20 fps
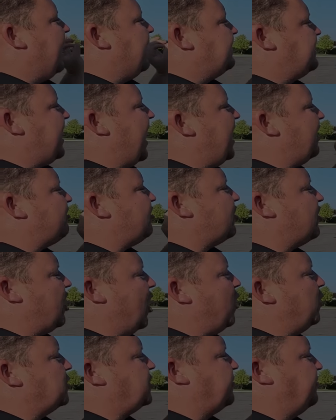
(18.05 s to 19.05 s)
Entegra
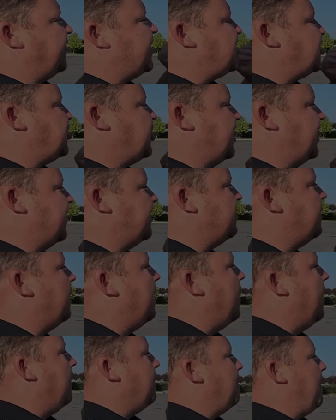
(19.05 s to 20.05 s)
Coach Vision
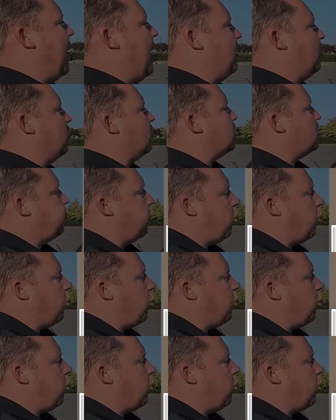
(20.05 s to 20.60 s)
Model